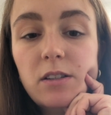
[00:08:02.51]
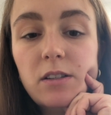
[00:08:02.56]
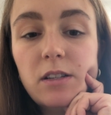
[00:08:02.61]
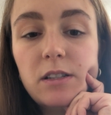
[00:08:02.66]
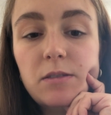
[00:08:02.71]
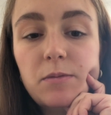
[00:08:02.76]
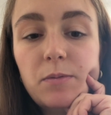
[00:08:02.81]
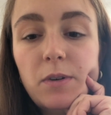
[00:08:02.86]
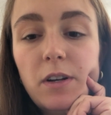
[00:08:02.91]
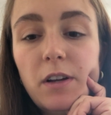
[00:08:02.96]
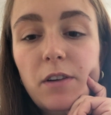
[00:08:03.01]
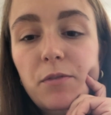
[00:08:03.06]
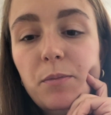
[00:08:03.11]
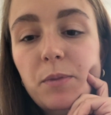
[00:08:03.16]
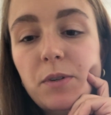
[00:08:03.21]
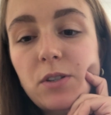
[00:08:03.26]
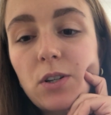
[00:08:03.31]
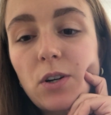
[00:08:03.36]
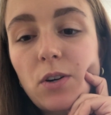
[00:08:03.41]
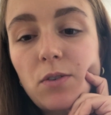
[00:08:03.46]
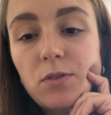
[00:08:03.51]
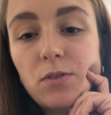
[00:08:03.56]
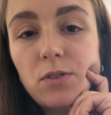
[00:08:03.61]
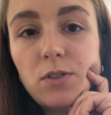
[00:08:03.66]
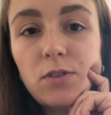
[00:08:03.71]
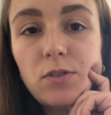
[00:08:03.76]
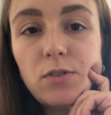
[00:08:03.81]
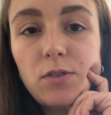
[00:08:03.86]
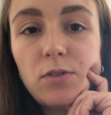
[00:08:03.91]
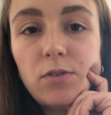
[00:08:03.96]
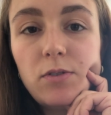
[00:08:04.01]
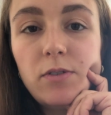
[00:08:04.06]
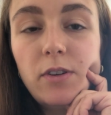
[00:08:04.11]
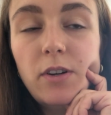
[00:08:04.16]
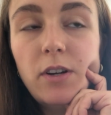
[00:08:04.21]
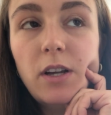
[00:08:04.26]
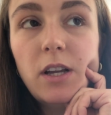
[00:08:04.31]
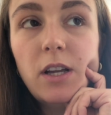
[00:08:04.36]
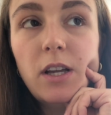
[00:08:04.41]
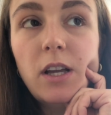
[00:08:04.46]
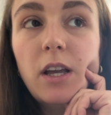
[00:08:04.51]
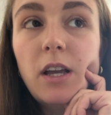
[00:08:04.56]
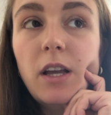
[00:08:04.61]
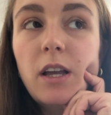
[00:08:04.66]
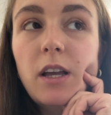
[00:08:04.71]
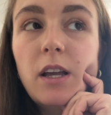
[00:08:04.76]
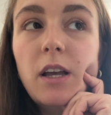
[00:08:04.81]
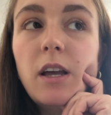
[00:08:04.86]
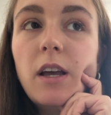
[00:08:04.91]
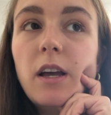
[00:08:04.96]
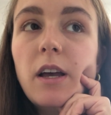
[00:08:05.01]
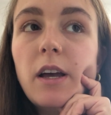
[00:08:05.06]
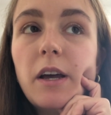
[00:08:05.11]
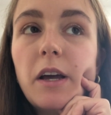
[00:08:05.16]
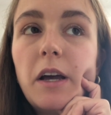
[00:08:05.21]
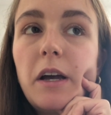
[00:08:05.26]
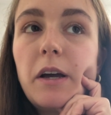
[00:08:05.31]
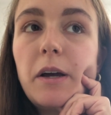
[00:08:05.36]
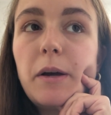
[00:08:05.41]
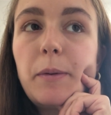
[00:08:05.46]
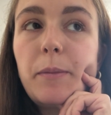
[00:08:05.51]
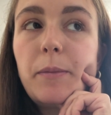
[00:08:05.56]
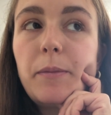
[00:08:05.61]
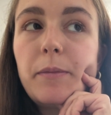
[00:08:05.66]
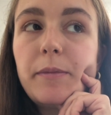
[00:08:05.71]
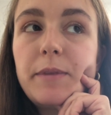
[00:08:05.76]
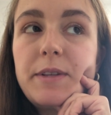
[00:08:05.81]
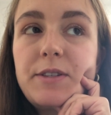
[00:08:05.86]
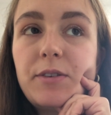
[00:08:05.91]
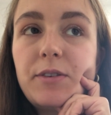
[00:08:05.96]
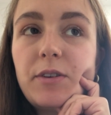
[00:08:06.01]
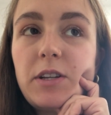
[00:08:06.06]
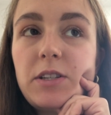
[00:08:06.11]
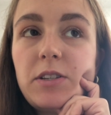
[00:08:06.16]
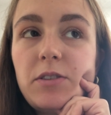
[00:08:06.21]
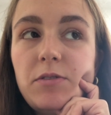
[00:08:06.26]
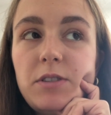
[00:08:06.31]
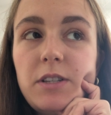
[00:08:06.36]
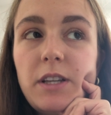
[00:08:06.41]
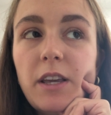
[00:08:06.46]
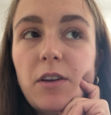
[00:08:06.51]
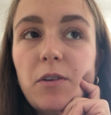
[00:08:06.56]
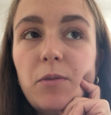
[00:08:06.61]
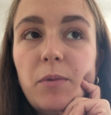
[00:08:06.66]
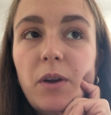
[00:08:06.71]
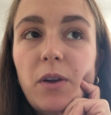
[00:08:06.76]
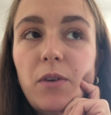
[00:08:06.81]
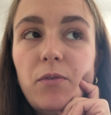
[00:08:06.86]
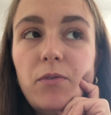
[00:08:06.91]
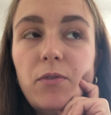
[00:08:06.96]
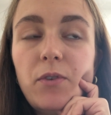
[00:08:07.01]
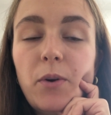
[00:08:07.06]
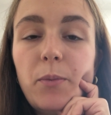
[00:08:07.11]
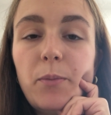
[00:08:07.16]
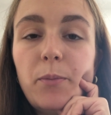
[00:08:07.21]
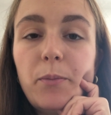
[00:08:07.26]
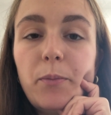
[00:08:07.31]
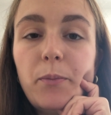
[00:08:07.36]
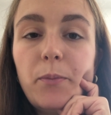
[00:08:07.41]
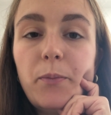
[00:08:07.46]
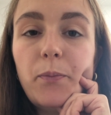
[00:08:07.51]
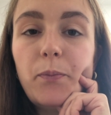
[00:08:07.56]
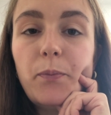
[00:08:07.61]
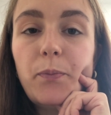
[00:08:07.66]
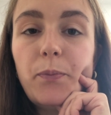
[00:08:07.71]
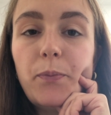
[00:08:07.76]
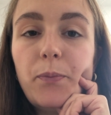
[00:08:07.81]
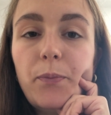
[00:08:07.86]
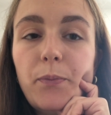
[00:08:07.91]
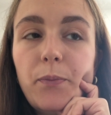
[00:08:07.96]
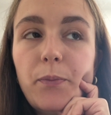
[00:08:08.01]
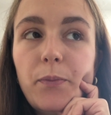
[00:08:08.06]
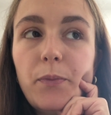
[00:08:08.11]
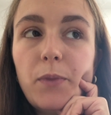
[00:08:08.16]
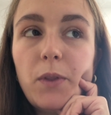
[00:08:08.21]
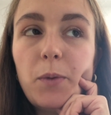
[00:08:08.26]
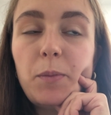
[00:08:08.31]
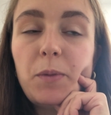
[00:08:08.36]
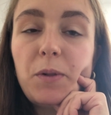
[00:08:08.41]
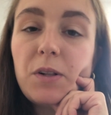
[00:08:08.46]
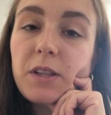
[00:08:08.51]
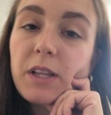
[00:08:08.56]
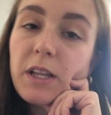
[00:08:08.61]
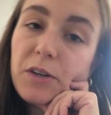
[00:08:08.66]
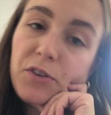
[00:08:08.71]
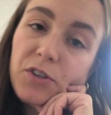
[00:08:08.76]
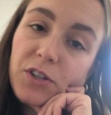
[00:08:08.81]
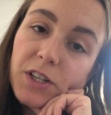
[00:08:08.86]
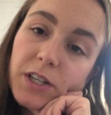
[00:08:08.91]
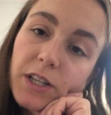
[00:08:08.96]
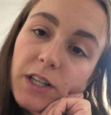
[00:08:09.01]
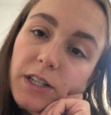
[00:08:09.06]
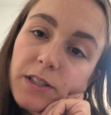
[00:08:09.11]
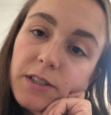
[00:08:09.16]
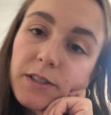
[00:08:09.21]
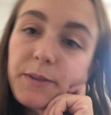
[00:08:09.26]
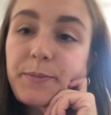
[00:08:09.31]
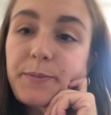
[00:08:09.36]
That's what I've been told to do, so I don't take away from the milk that she needs.